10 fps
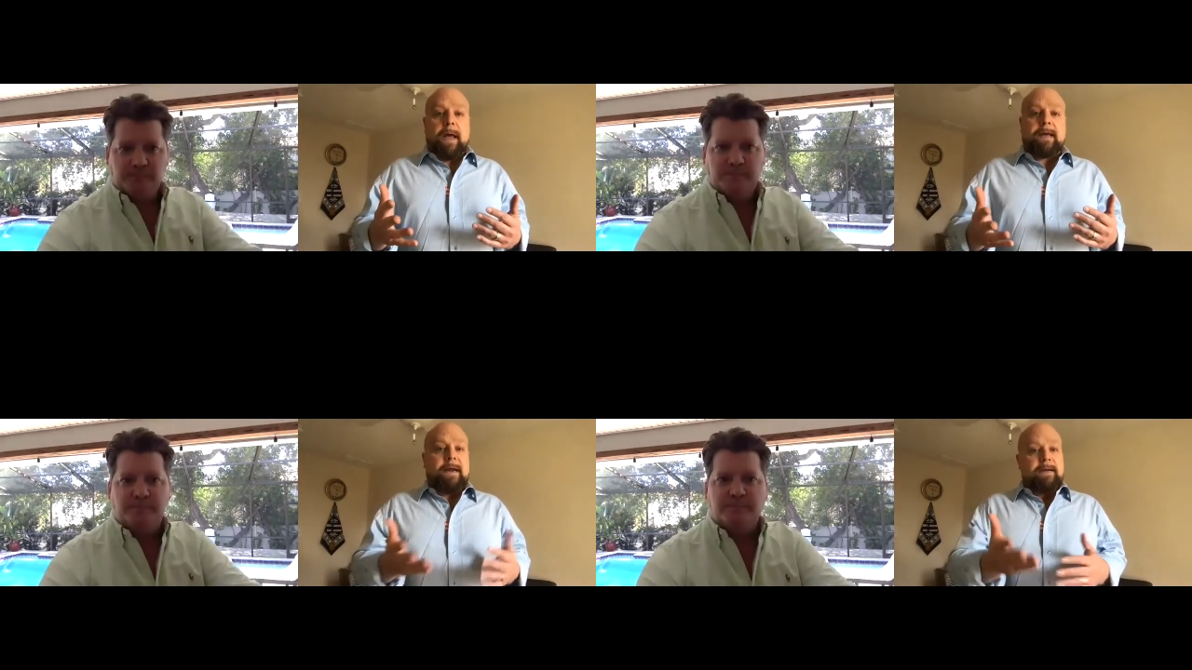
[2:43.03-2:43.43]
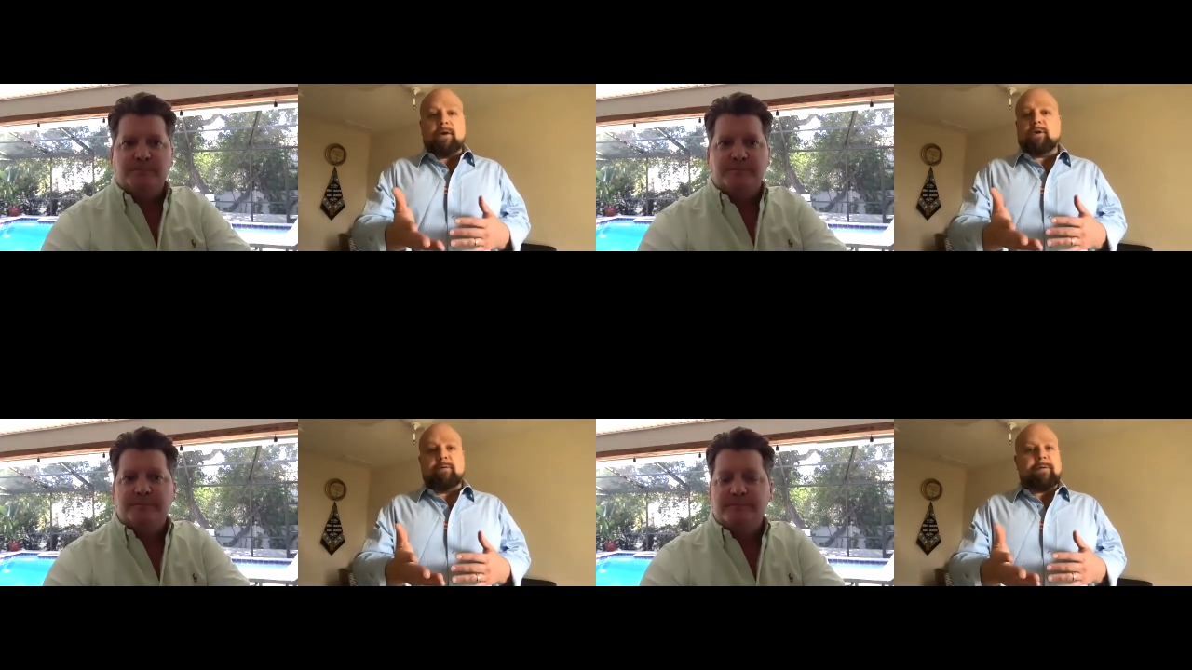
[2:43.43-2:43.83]
Speaker 1: And I know
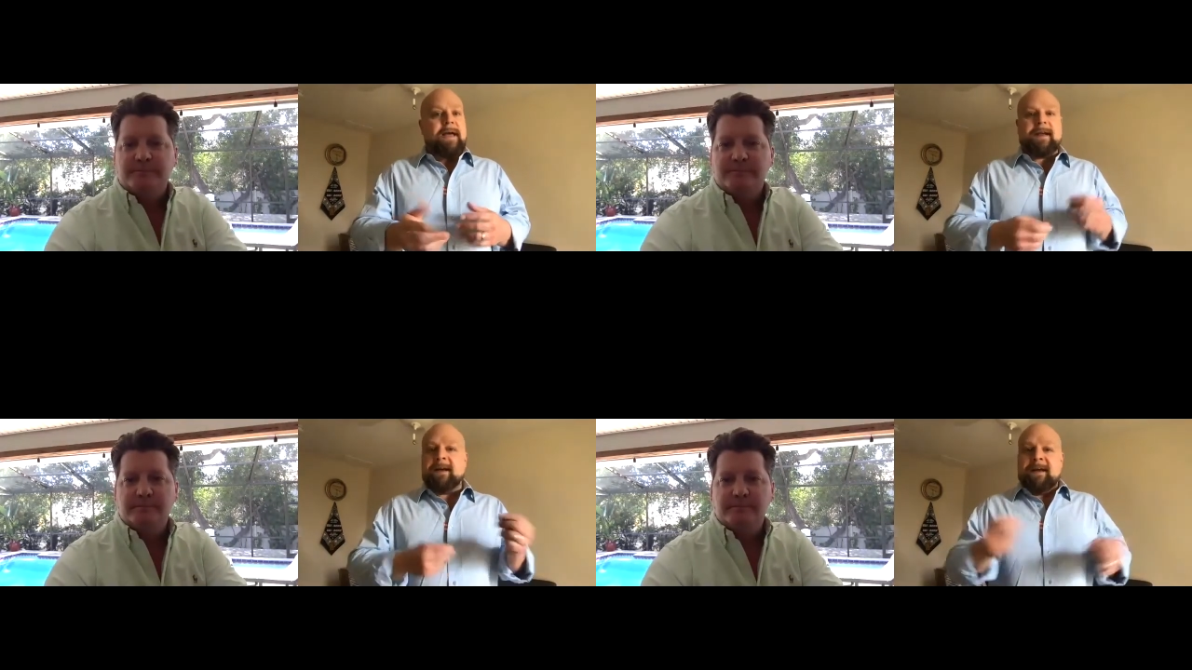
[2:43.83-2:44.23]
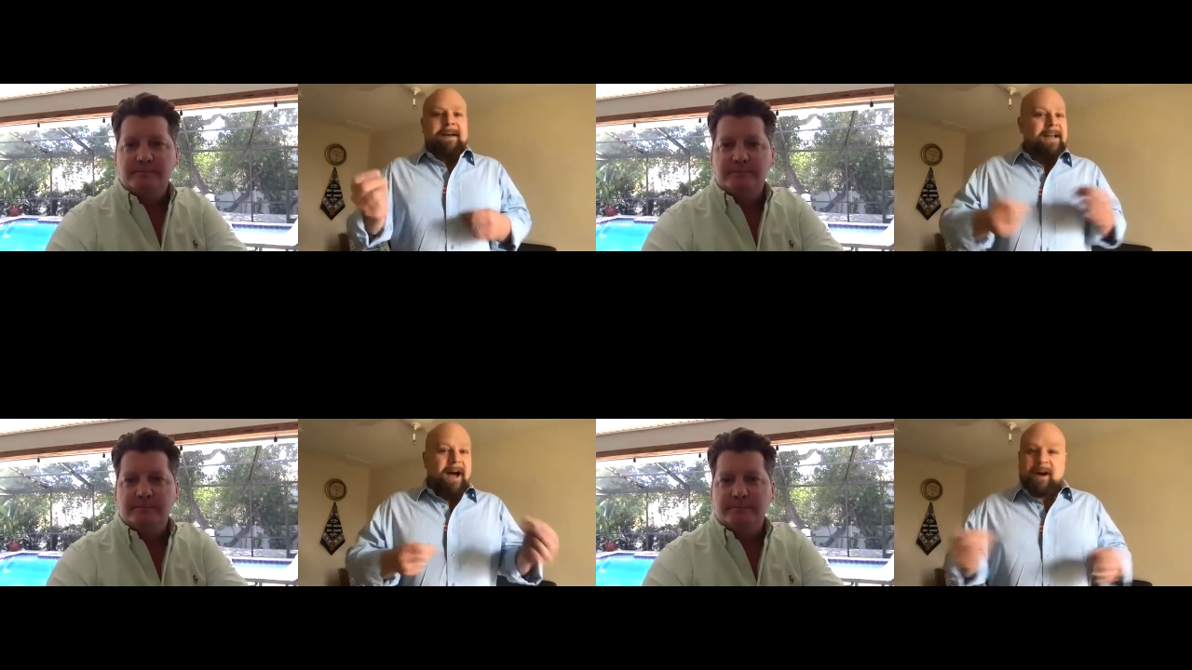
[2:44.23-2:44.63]
you've kind of
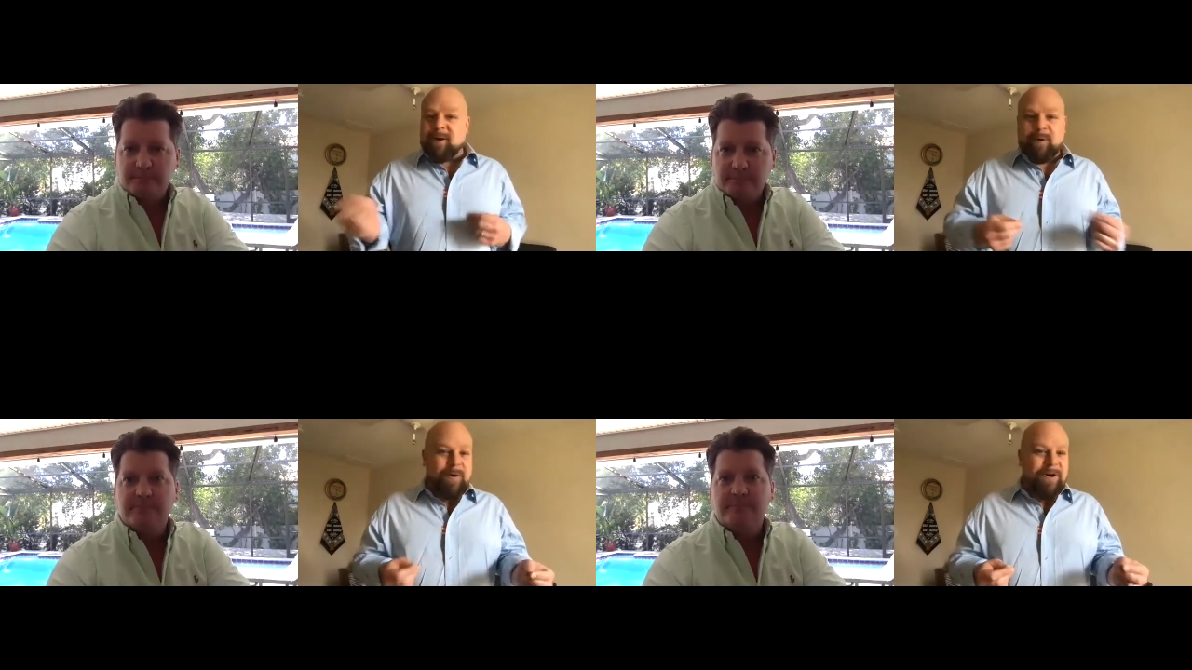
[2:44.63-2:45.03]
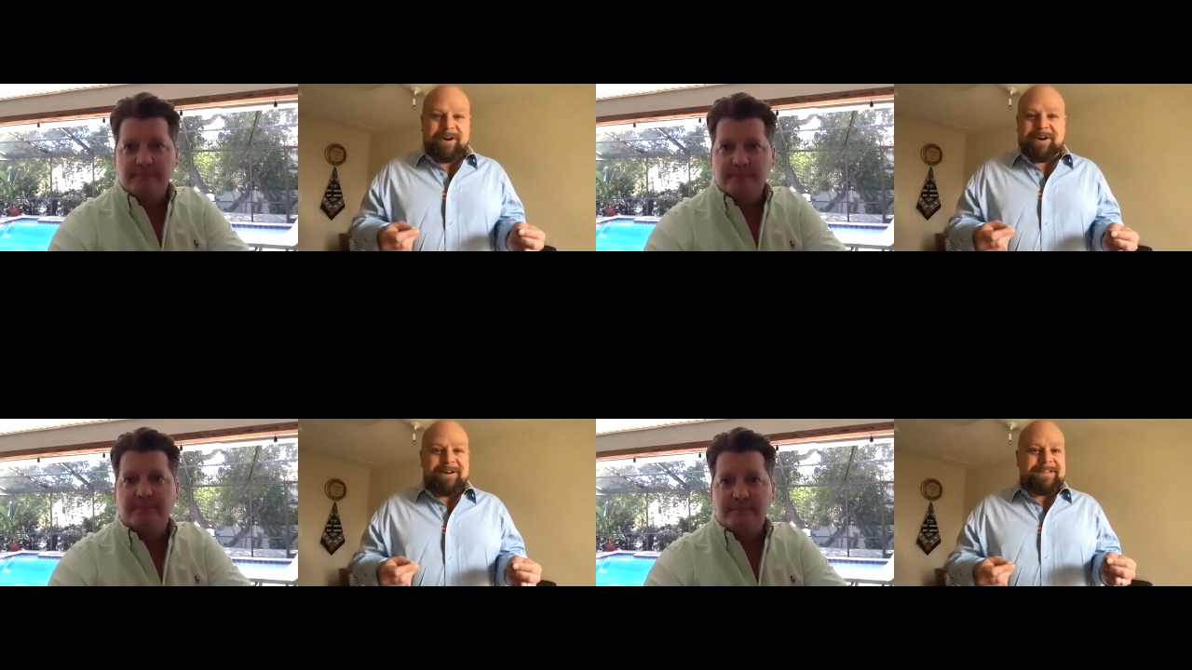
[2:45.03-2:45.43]
cut
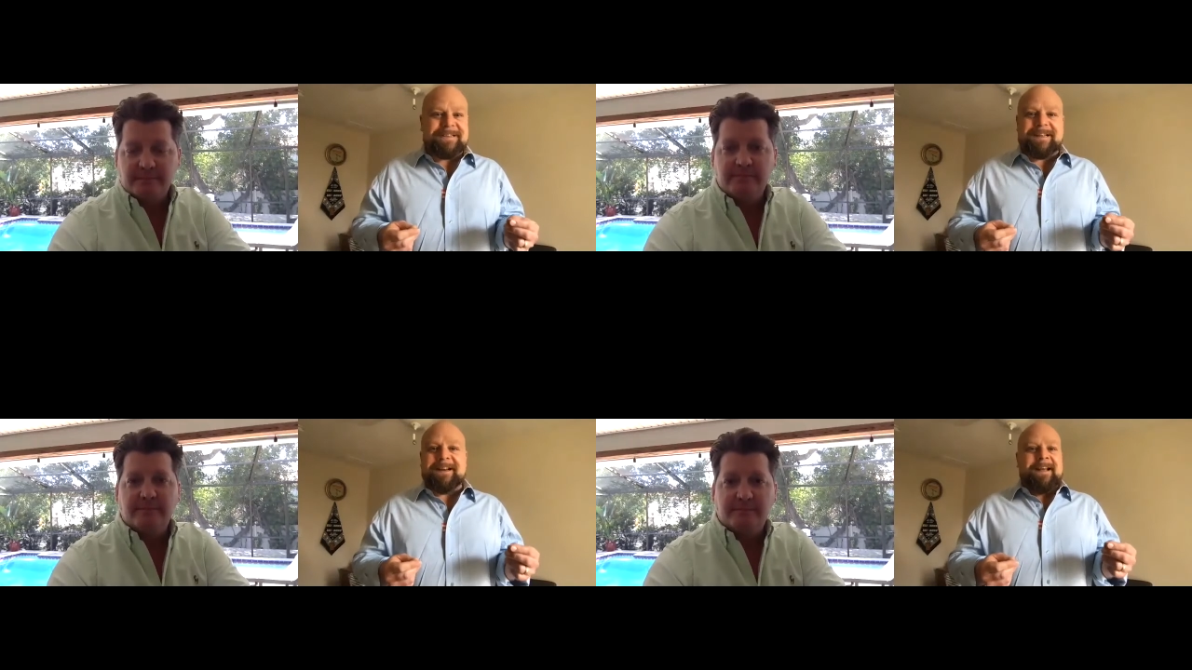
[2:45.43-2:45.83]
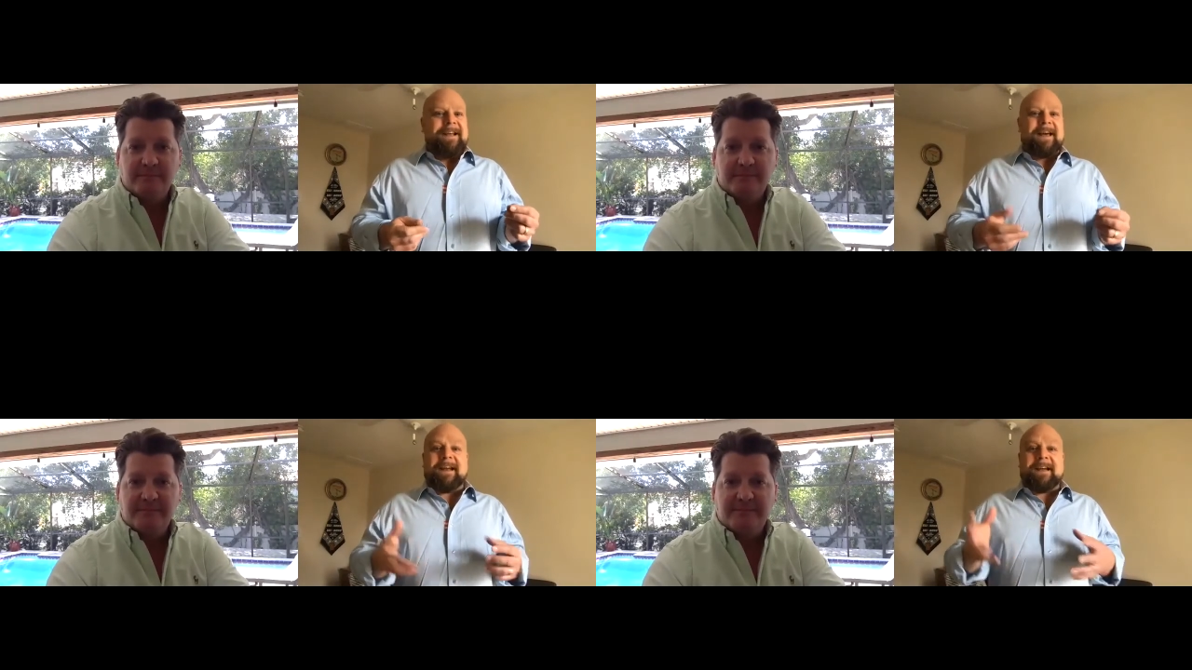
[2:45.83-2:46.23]
corners and
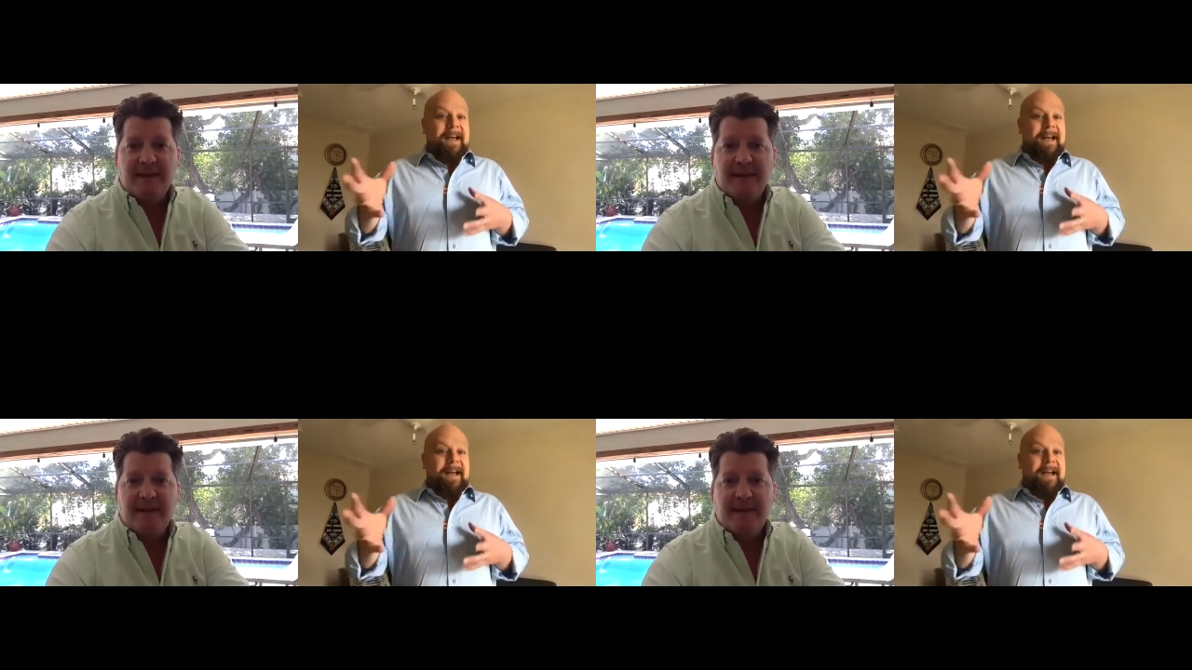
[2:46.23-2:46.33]
kind of yeah.